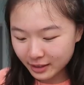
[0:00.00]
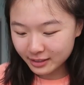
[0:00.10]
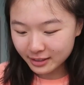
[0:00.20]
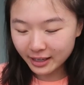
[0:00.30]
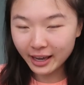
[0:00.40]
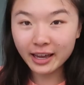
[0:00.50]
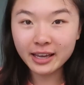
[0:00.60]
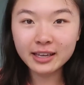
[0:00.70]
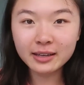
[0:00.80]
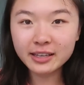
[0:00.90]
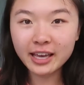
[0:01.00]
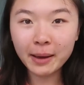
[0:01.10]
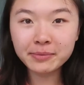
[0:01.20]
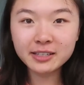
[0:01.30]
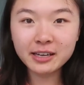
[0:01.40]
This is a
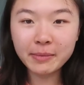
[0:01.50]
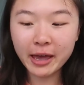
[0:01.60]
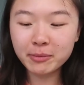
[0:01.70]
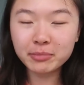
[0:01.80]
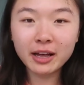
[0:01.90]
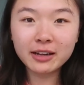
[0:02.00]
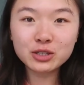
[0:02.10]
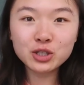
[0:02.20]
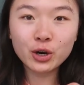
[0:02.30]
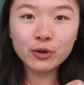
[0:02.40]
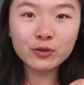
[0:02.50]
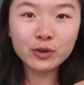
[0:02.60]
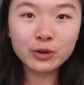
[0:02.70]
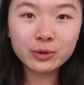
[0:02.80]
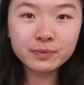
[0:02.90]
capsicum eggplant
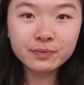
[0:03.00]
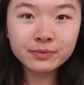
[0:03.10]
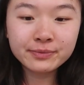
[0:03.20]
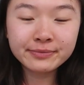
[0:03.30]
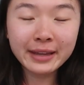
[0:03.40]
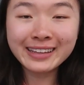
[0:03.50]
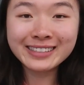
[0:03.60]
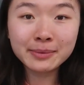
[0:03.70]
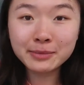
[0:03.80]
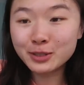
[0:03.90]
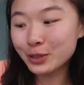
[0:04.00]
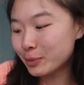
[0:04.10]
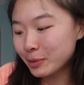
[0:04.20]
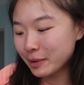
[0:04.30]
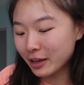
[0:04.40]
tofu in some
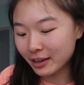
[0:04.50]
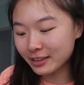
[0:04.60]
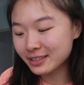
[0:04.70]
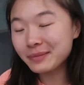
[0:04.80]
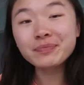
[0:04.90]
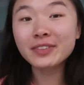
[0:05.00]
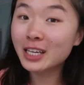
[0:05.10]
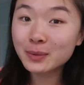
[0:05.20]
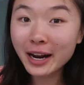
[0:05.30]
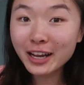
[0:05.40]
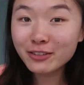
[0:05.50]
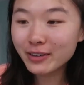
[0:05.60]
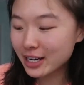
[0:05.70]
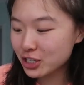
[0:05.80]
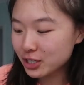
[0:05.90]
soup because that's what I could
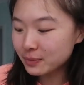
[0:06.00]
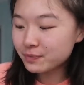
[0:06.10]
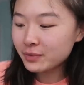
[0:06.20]
reach.